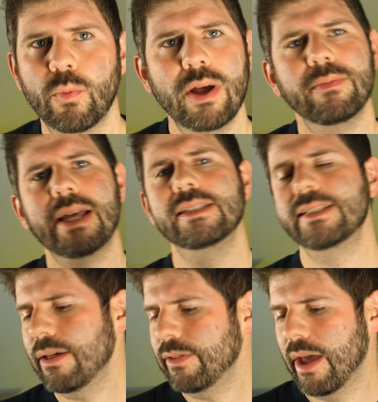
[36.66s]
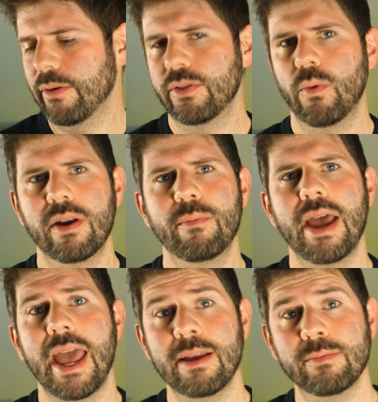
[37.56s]
Well, at Stealth Health, one of
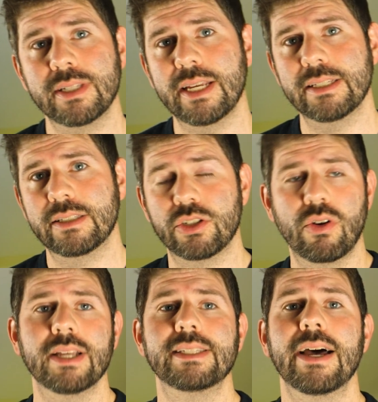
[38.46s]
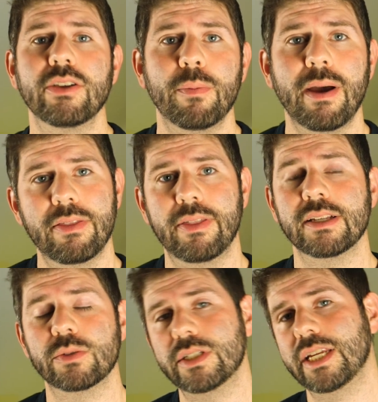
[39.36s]
my aims is to try and tell you about
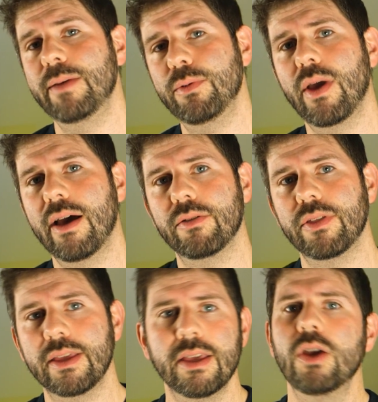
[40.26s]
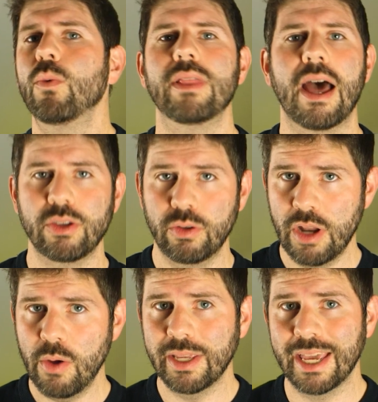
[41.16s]
things which keep you healthy without you
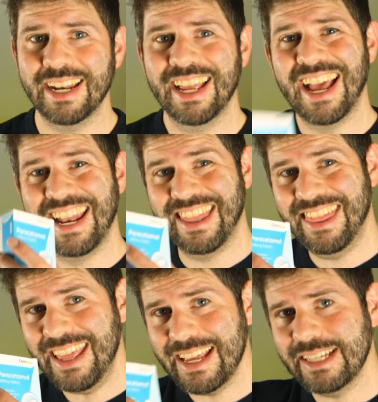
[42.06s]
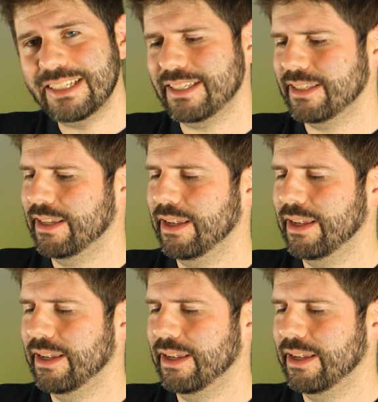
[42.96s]
knowing it. And this,